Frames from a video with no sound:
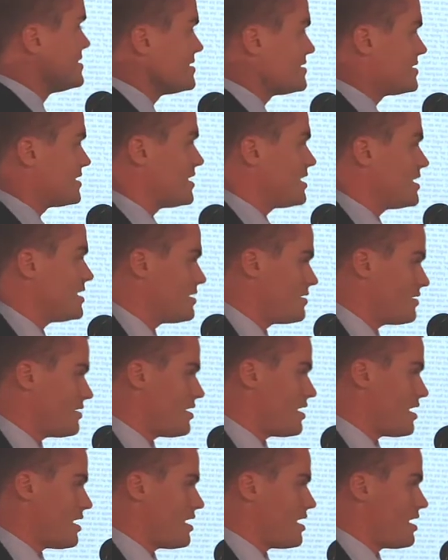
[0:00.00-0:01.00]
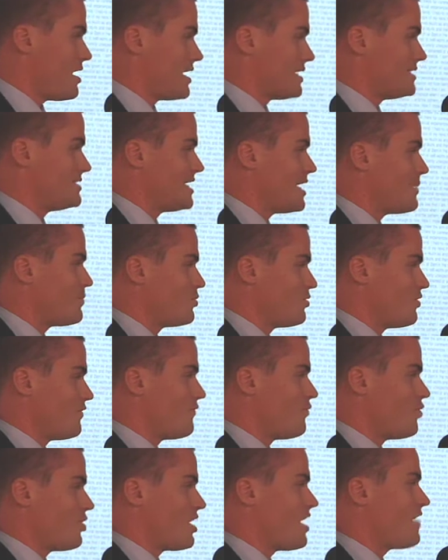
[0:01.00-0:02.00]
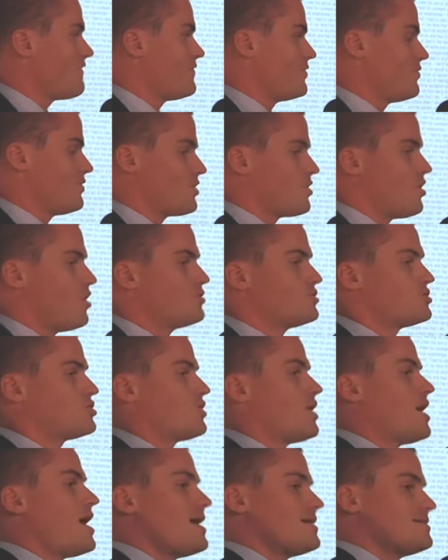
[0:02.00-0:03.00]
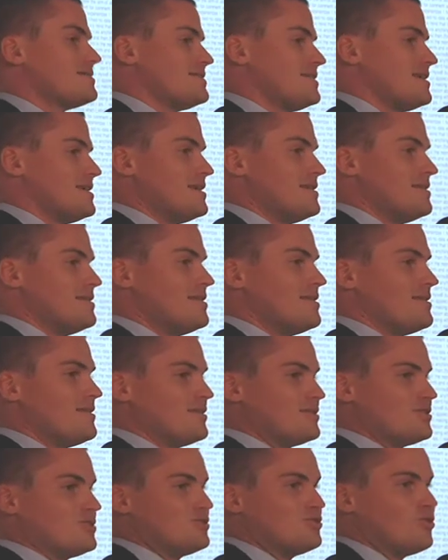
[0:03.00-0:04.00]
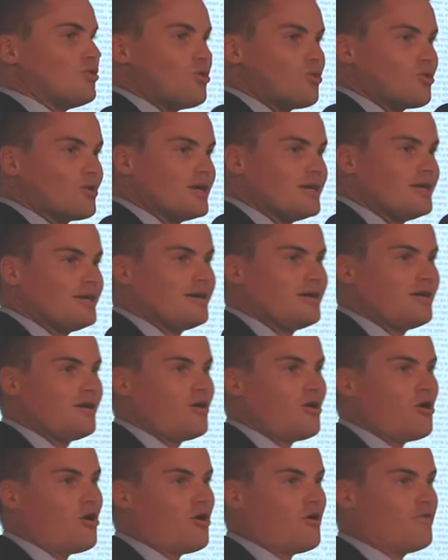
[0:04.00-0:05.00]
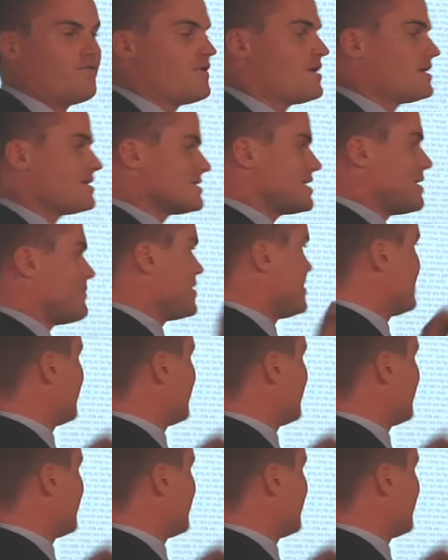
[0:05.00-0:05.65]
is an example of what I feel the contrast in the story of something